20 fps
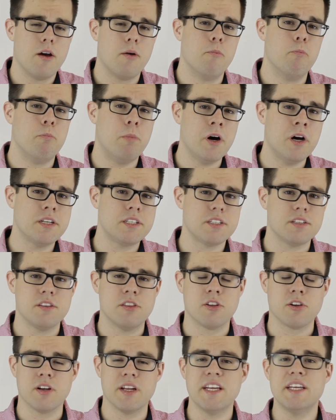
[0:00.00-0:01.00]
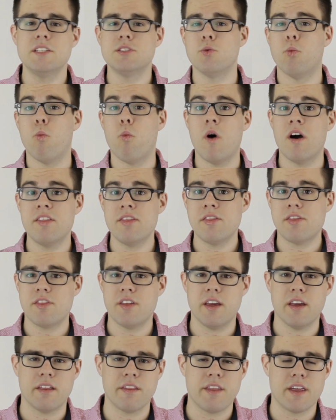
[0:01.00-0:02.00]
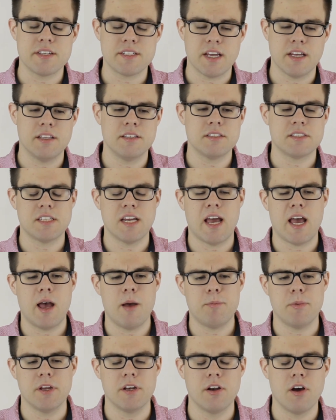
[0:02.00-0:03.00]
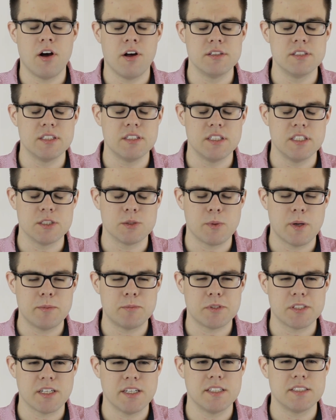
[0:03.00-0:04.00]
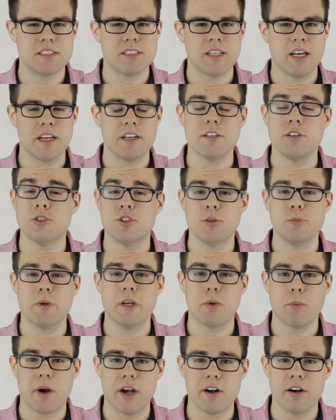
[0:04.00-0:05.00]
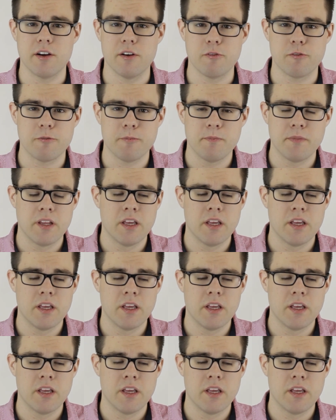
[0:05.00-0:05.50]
But there is one thing that tends to happen on these websites that you should be aware of.